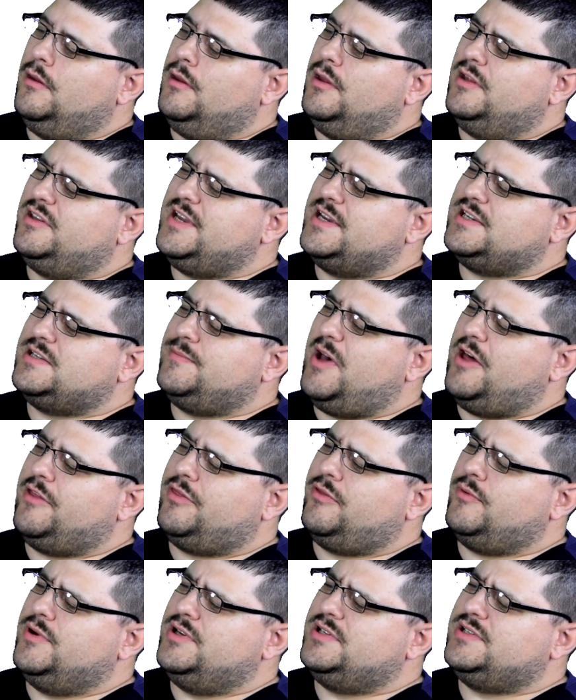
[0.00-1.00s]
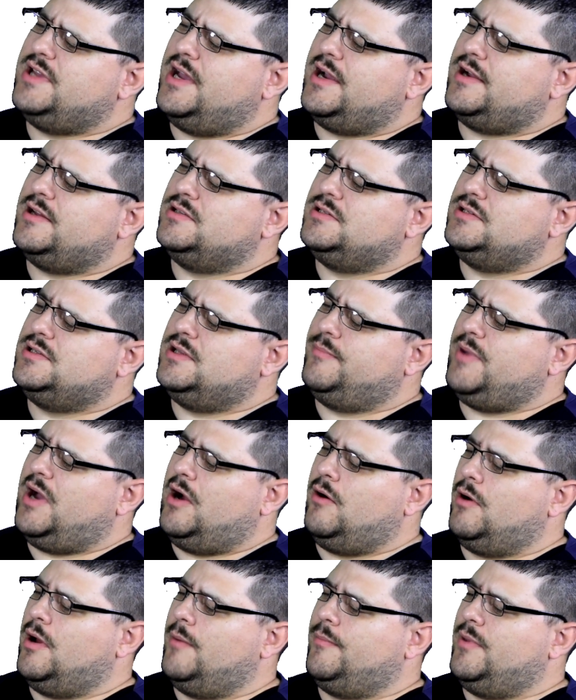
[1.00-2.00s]
It takes about 3 seconds to
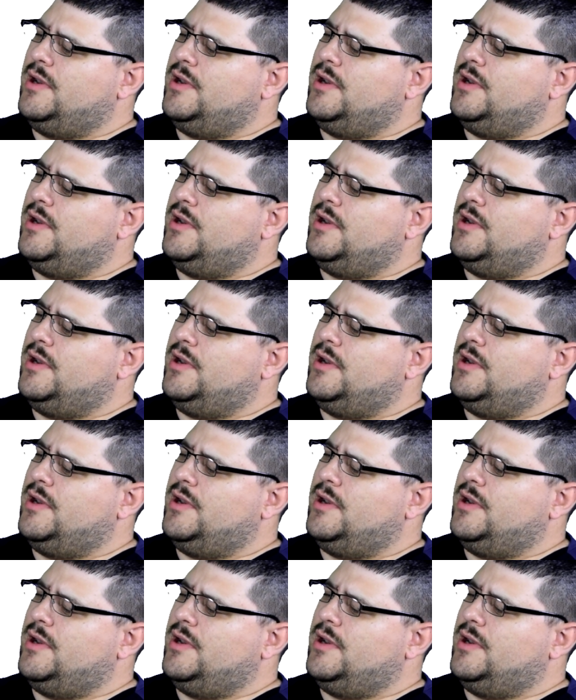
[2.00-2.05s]
power up,